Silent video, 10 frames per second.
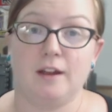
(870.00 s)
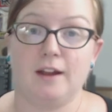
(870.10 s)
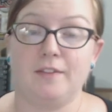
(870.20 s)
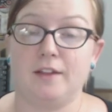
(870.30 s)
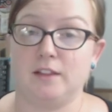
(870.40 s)

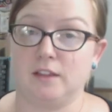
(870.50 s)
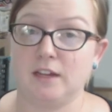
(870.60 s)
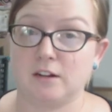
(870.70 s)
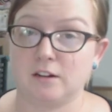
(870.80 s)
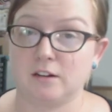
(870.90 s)
and then
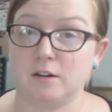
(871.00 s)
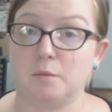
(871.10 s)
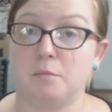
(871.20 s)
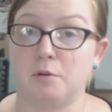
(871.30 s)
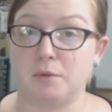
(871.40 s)
later
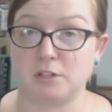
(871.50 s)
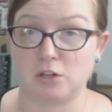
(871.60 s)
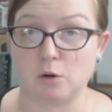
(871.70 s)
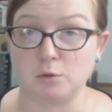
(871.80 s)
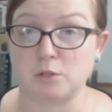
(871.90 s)
put them in the
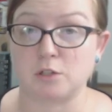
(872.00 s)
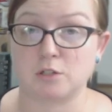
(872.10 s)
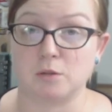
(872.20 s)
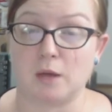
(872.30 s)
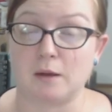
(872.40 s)
toaster
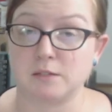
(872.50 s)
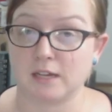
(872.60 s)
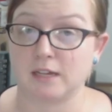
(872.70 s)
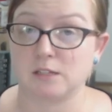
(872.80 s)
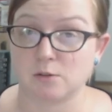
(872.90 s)
so the
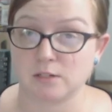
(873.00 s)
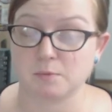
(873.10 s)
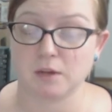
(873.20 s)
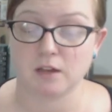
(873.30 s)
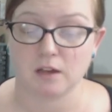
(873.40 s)
outside gets
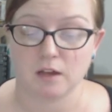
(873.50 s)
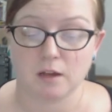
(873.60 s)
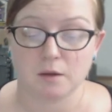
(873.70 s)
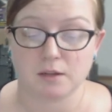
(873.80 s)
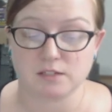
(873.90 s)
crispy.
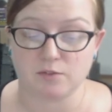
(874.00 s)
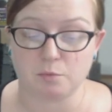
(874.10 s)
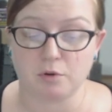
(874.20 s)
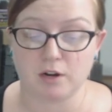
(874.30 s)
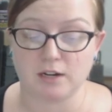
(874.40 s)
Because if you
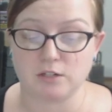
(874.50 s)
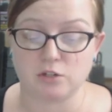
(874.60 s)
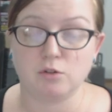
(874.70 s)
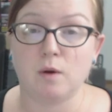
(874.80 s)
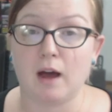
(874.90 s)
put it in
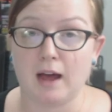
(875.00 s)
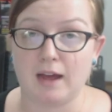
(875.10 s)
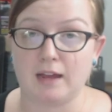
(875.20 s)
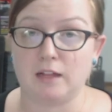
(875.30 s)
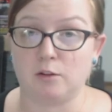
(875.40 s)
too
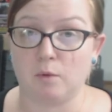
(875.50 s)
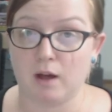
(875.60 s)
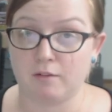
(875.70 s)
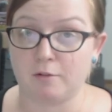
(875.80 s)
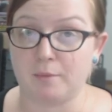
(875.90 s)
high in the
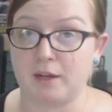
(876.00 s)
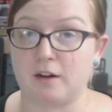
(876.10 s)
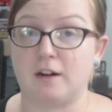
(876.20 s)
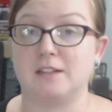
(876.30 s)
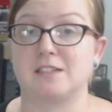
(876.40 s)
waffle
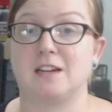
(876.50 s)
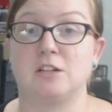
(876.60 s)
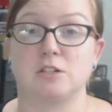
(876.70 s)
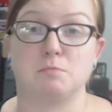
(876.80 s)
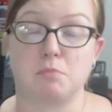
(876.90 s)
maker, it's gonna
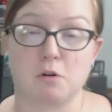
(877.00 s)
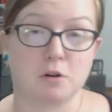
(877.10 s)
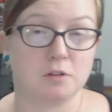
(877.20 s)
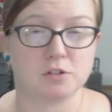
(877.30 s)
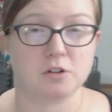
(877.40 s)
just burn
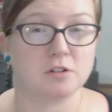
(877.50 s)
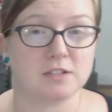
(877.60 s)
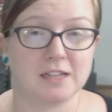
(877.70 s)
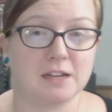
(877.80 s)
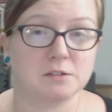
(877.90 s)
all the sugars
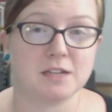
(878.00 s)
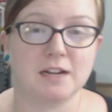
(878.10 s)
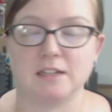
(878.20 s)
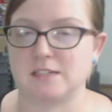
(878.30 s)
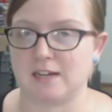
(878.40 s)
on the outside
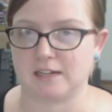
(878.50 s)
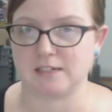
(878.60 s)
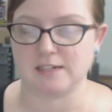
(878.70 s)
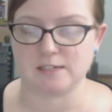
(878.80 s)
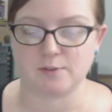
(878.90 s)
and it's not gonna
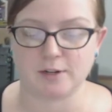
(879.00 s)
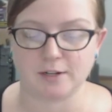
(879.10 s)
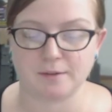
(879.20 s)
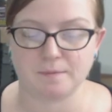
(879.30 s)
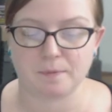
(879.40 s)
taste very
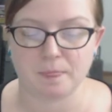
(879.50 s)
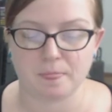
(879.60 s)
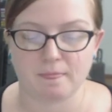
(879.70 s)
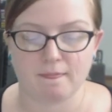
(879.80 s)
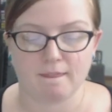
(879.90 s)
good.
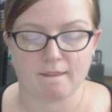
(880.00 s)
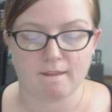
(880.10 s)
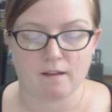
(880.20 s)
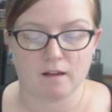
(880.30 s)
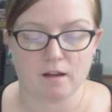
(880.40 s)

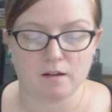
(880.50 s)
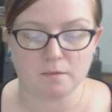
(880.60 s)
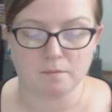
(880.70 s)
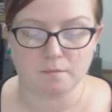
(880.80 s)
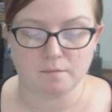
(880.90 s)

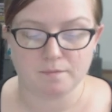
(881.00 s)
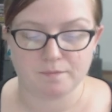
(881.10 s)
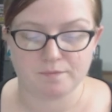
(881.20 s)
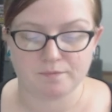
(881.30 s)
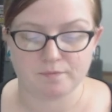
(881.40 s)
Um,
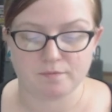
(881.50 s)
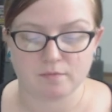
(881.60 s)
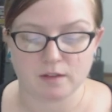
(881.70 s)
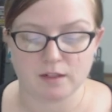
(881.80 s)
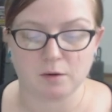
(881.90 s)

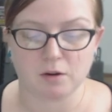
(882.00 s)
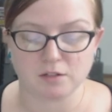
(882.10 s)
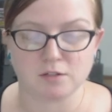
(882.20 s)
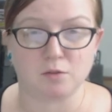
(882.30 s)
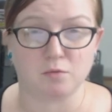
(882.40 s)
and they were
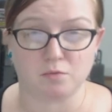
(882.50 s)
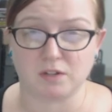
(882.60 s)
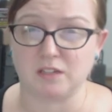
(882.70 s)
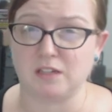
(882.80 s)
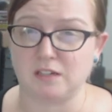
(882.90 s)
also
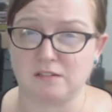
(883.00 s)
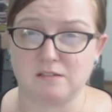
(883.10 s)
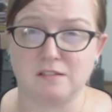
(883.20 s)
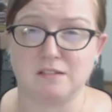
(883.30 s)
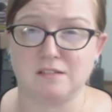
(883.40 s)
really
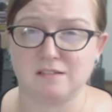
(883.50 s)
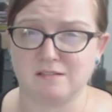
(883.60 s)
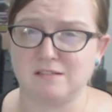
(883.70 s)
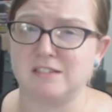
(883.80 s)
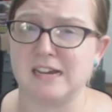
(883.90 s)

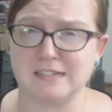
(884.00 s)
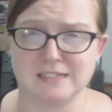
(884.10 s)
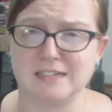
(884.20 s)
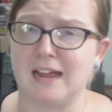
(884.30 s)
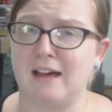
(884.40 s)

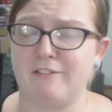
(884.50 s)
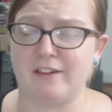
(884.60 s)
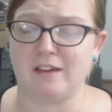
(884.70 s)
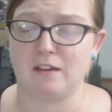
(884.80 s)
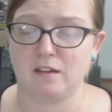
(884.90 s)
dense and
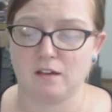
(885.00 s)
heavy.